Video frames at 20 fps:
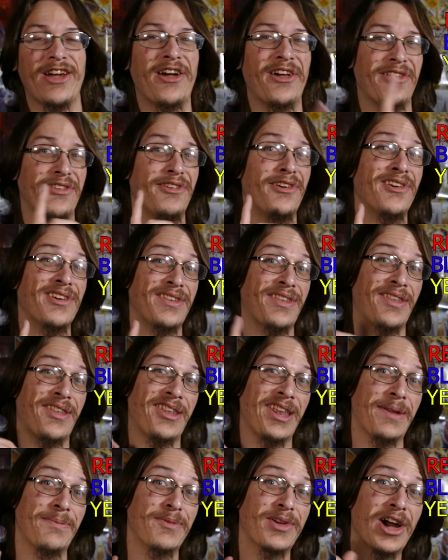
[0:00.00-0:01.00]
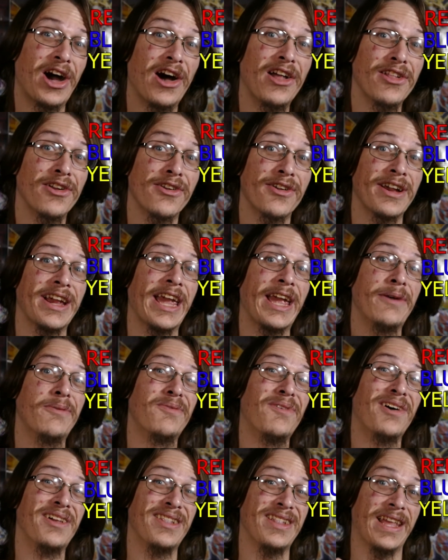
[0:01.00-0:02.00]
as long as it's the same color and
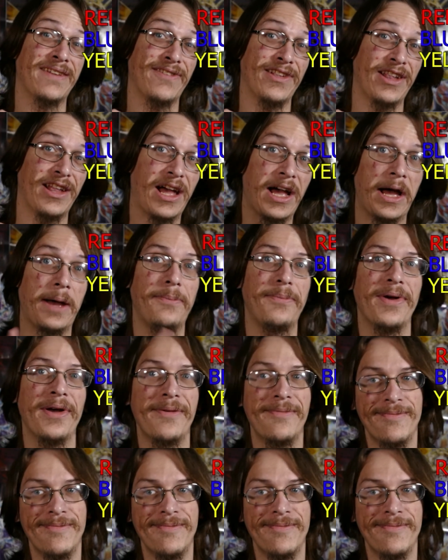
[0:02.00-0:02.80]
one level up.